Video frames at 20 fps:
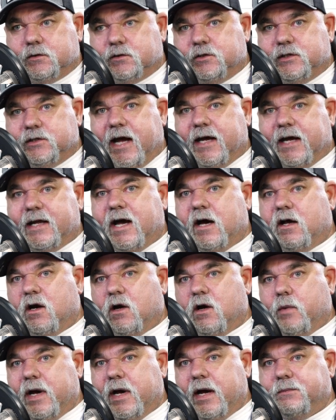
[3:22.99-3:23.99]
check out
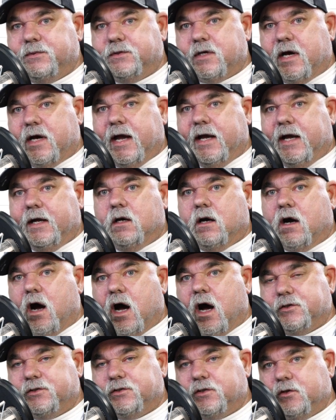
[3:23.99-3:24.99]
our website.
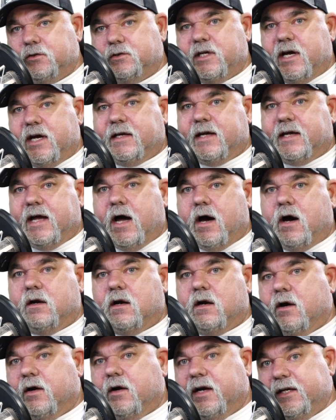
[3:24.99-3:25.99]
Also check out
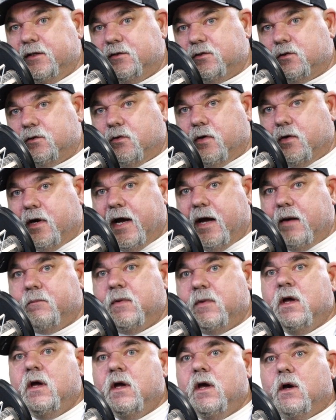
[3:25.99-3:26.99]
our Instagram,
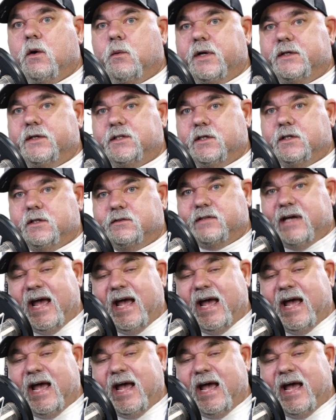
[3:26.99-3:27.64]
which is